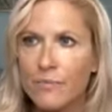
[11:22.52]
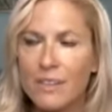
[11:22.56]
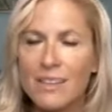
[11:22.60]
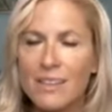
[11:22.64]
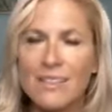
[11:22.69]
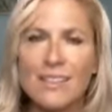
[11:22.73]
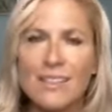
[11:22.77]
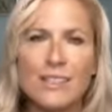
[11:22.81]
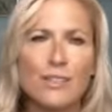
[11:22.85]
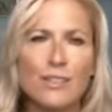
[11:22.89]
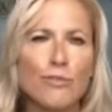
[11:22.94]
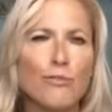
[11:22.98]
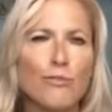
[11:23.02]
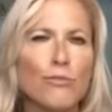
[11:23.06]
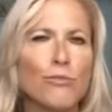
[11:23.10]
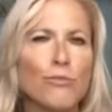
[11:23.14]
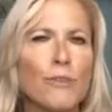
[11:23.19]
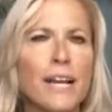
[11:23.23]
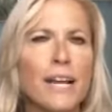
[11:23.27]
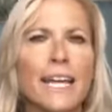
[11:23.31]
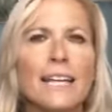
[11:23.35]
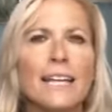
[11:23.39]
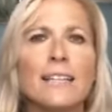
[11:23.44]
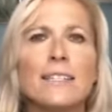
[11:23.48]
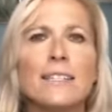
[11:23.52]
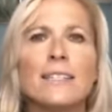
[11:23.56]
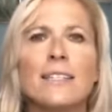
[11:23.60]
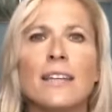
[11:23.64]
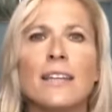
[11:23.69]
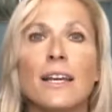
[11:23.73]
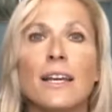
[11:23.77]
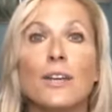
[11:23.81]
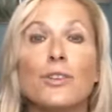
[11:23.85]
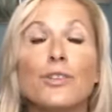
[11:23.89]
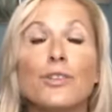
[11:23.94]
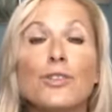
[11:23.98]
this great
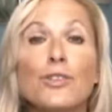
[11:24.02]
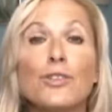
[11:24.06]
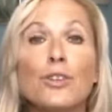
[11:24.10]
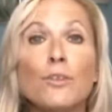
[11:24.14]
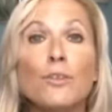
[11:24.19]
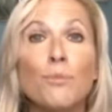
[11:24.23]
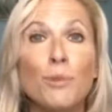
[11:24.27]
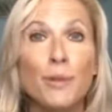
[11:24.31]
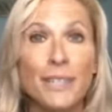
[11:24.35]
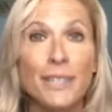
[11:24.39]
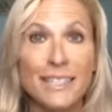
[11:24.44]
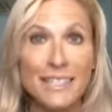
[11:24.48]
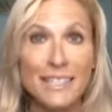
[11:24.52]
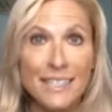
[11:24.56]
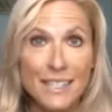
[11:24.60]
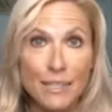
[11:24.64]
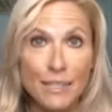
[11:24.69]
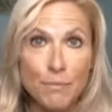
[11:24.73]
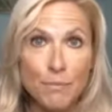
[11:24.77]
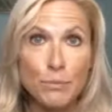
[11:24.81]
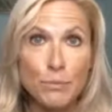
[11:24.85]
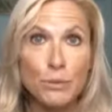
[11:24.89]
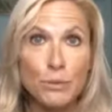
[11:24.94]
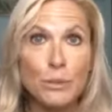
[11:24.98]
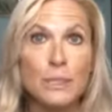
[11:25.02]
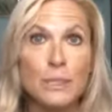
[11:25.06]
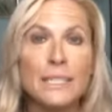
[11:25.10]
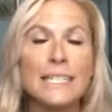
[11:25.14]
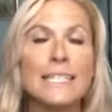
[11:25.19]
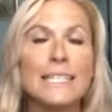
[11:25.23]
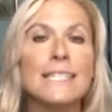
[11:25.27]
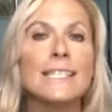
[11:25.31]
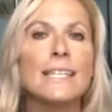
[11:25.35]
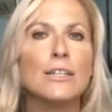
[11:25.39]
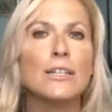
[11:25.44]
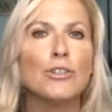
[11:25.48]
exuberance and
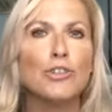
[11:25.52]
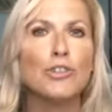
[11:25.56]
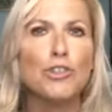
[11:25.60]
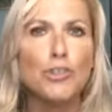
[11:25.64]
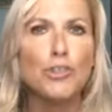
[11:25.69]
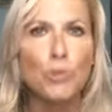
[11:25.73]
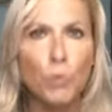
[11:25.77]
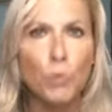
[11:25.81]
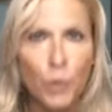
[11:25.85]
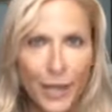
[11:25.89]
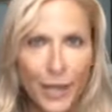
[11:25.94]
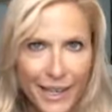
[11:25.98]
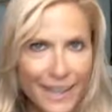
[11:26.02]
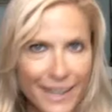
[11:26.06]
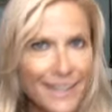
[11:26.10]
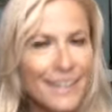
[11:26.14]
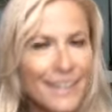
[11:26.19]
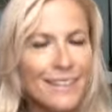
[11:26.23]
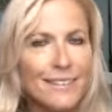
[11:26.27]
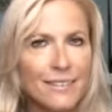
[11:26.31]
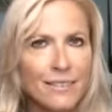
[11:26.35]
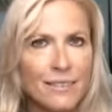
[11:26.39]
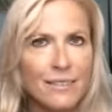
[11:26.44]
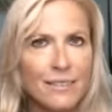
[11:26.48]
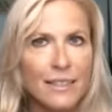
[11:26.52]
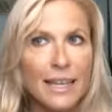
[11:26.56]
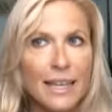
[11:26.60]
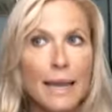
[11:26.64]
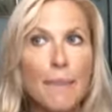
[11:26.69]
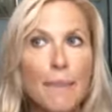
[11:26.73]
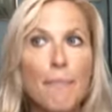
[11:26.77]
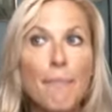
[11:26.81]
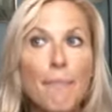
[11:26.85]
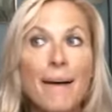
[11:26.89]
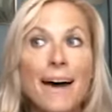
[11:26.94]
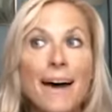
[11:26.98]
bliss and joy,
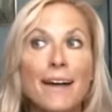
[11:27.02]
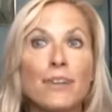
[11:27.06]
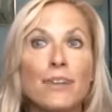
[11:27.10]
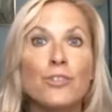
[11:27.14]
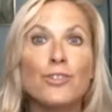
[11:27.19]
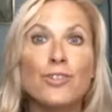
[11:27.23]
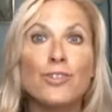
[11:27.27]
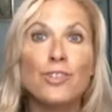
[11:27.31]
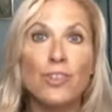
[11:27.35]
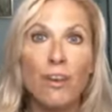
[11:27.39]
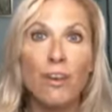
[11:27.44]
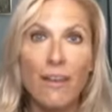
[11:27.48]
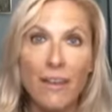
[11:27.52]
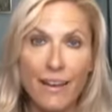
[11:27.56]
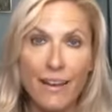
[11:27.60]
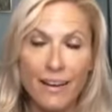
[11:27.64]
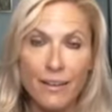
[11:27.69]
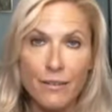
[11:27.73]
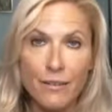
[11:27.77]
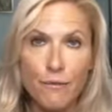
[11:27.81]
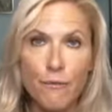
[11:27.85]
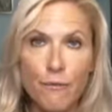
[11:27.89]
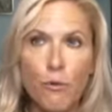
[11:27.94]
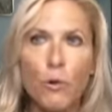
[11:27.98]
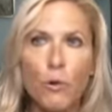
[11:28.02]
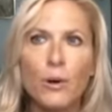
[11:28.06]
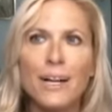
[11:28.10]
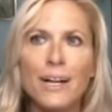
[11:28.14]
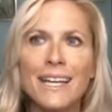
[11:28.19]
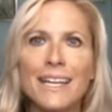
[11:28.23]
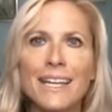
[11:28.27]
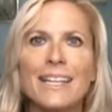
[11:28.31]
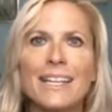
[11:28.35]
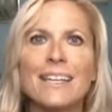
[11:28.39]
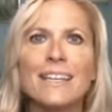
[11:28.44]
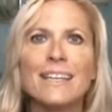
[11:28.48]
it matters not, for
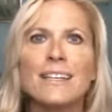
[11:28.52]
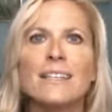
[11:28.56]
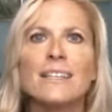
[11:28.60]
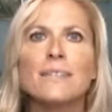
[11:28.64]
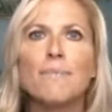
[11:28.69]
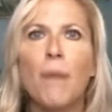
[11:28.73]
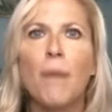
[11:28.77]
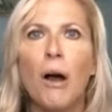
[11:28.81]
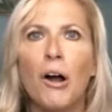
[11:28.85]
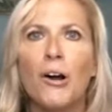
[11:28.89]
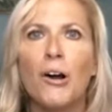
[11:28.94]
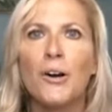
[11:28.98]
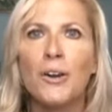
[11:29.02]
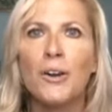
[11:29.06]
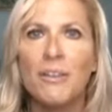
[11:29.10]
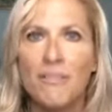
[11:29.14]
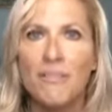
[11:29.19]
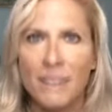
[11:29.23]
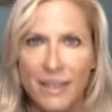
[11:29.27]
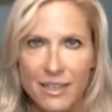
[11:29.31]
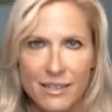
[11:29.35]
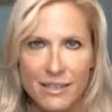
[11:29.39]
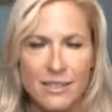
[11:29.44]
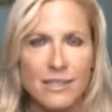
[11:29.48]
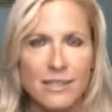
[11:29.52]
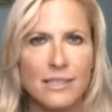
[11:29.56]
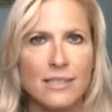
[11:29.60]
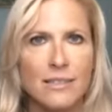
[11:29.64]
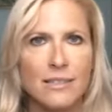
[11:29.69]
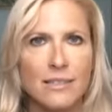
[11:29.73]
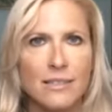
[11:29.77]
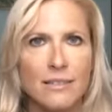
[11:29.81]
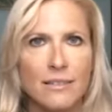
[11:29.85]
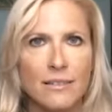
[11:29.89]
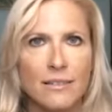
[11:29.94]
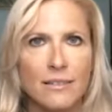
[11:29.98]
it is part of
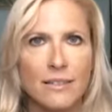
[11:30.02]
us.